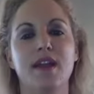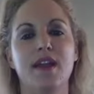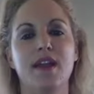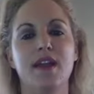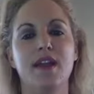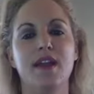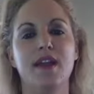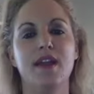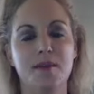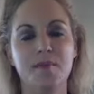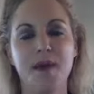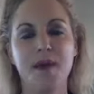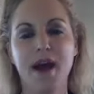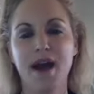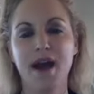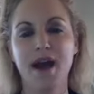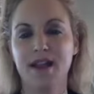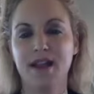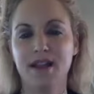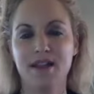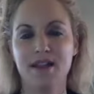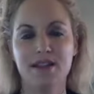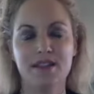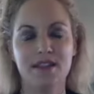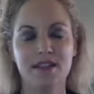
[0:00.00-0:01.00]
And come back
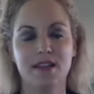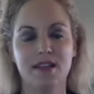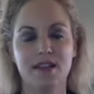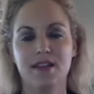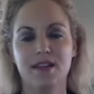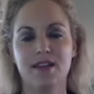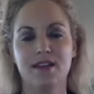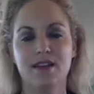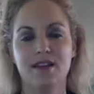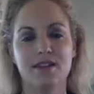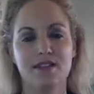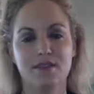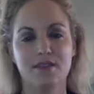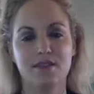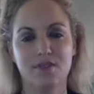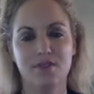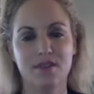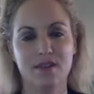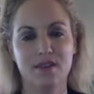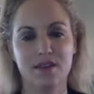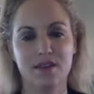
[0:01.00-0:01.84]
and it's like a different,